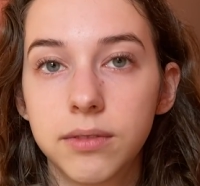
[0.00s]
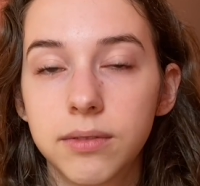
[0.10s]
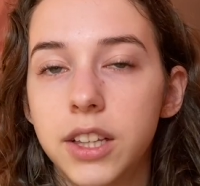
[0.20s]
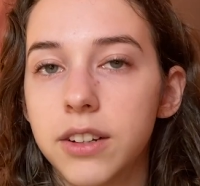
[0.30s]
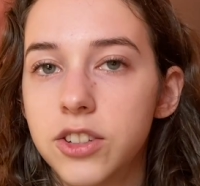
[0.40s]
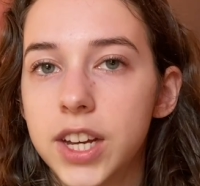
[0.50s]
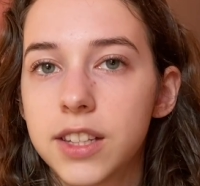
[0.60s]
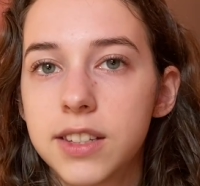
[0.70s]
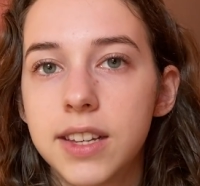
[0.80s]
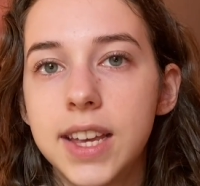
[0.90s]
They're a
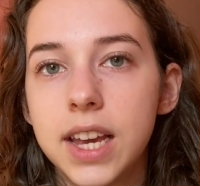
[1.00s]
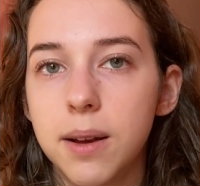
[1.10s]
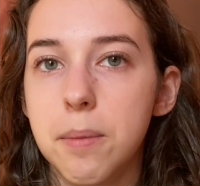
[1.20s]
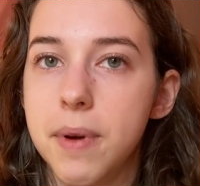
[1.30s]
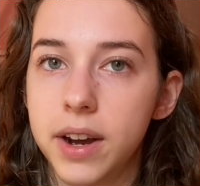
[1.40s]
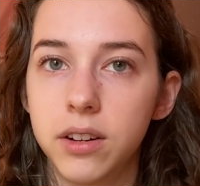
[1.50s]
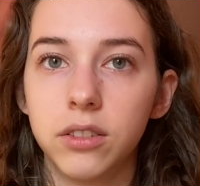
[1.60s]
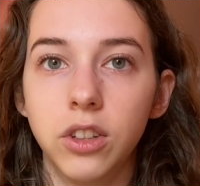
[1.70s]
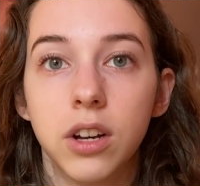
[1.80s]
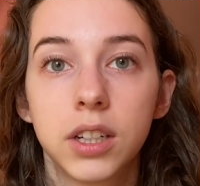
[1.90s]
chance to take a better
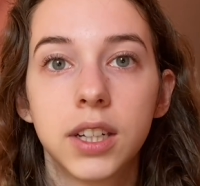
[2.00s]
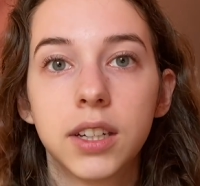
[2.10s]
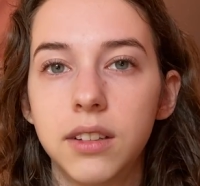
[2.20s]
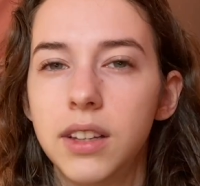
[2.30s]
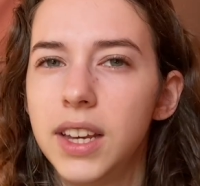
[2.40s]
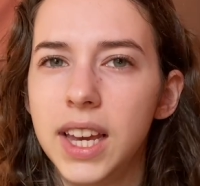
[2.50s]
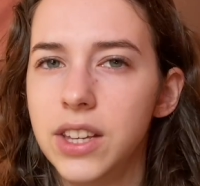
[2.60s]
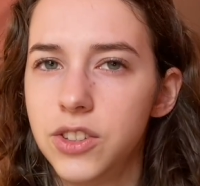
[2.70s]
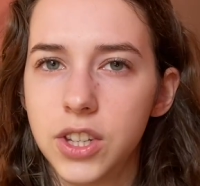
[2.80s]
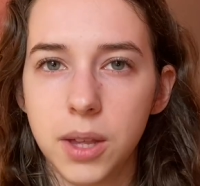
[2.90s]
look
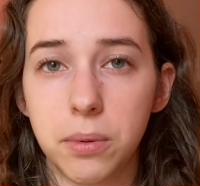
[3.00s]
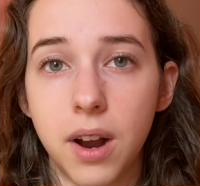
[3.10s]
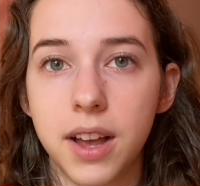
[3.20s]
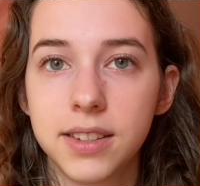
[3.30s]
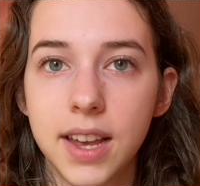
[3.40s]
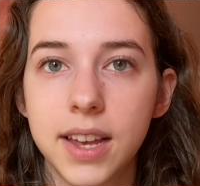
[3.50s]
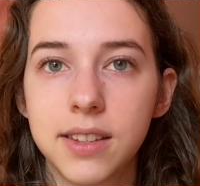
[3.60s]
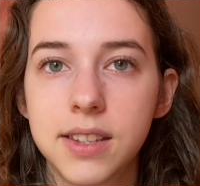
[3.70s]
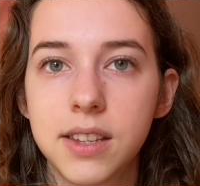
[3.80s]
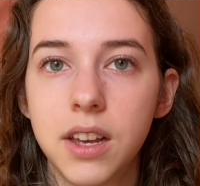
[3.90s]
into the
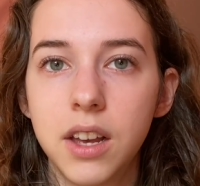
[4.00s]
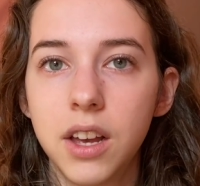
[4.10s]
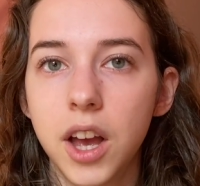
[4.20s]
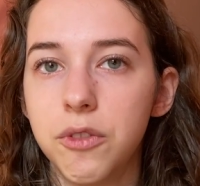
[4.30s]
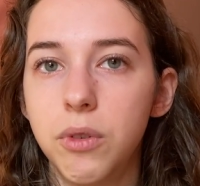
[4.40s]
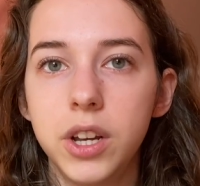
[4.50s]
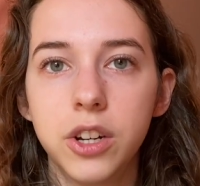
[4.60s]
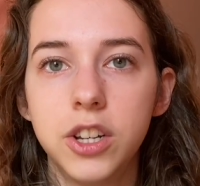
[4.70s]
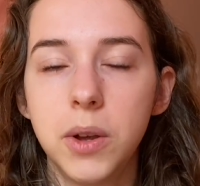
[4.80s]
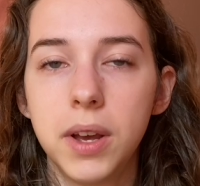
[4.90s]
process of what you're
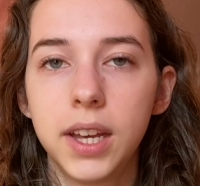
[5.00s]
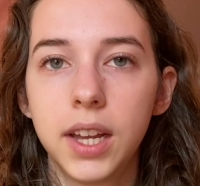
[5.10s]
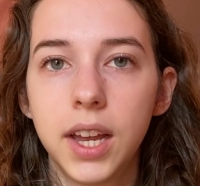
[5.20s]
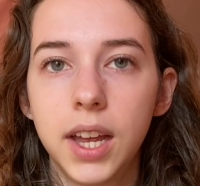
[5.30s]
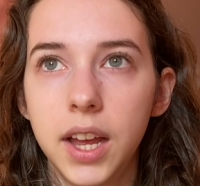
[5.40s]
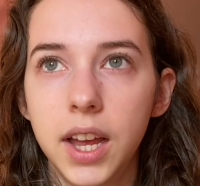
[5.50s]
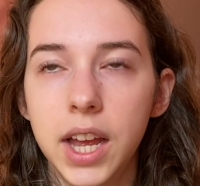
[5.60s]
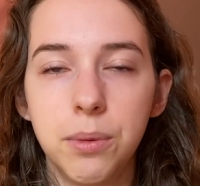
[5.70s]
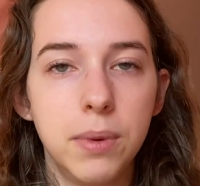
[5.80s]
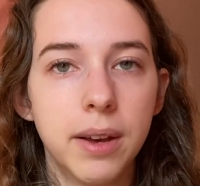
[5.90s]
doing
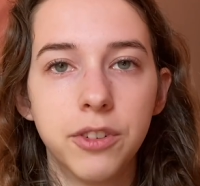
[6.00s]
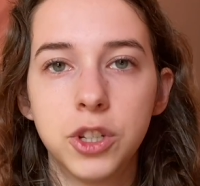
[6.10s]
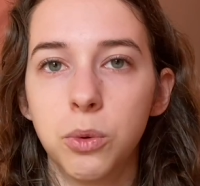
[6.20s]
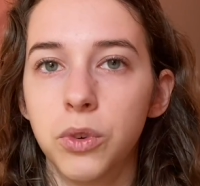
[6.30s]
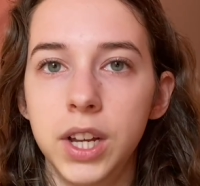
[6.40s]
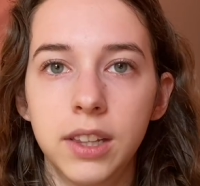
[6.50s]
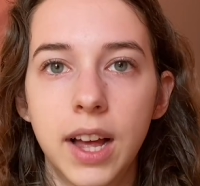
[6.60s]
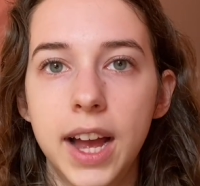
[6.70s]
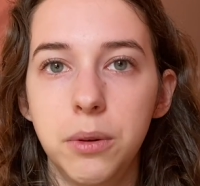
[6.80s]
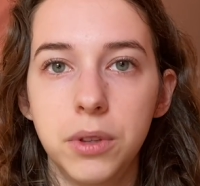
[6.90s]
and be able to
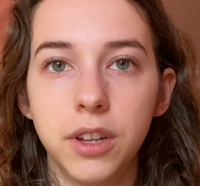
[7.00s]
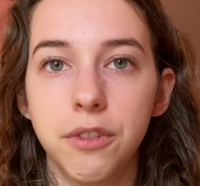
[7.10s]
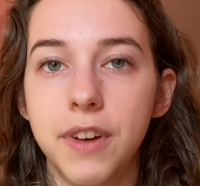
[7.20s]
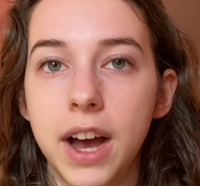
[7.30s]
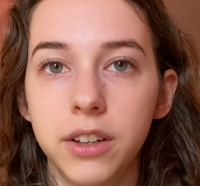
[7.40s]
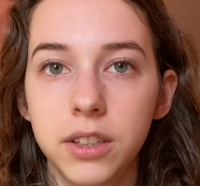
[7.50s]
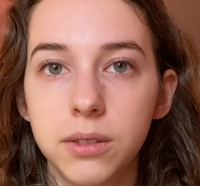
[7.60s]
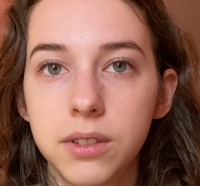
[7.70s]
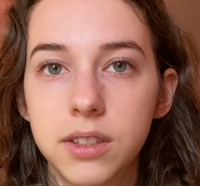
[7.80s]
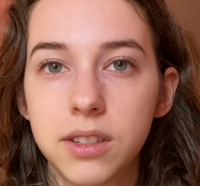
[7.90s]
realign with your
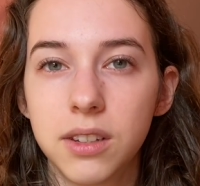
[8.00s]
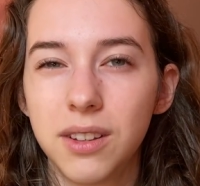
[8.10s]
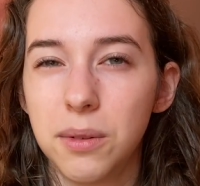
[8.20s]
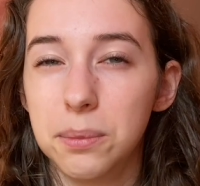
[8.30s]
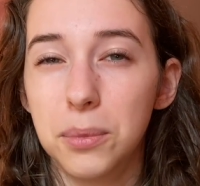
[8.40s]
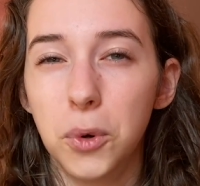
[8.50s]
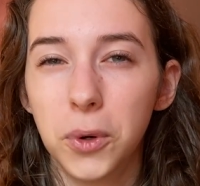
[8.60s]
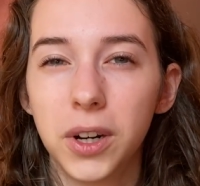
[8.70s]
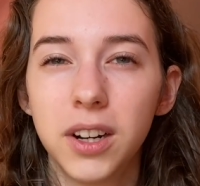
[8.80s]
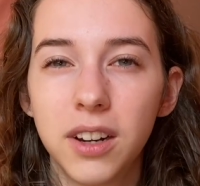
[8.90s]
values
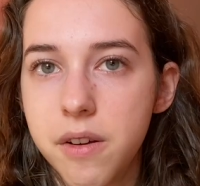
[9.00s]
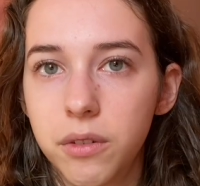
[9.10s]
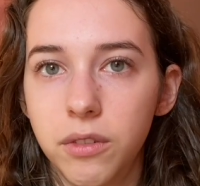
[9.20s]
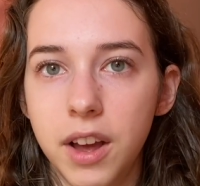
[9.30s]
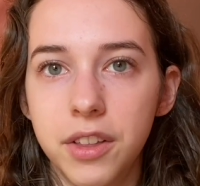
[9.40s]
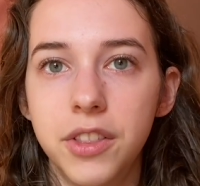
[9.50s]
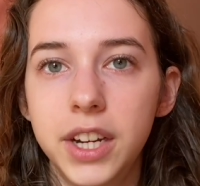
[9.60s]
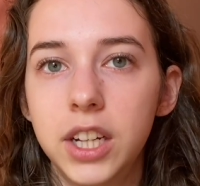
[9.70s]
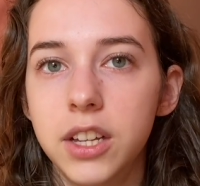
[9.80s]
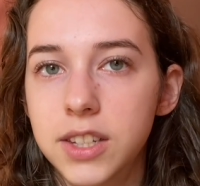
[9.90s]
more rather
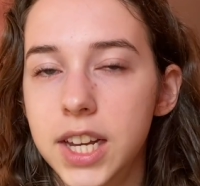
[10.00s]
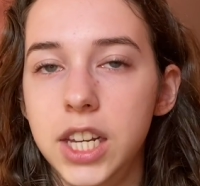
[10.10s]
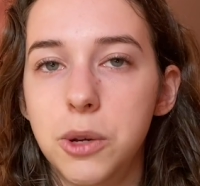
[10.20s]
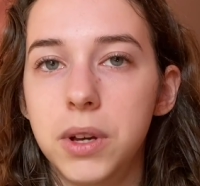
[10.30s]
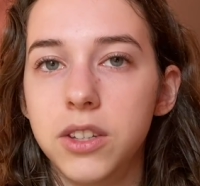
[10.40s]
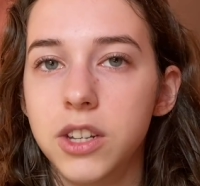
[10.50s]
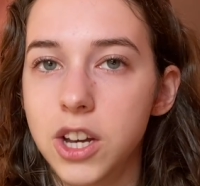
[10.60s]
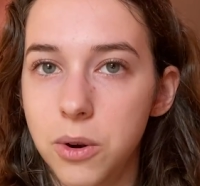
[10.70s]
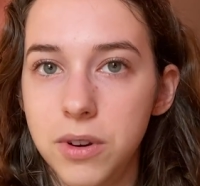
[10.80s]
than continuing to go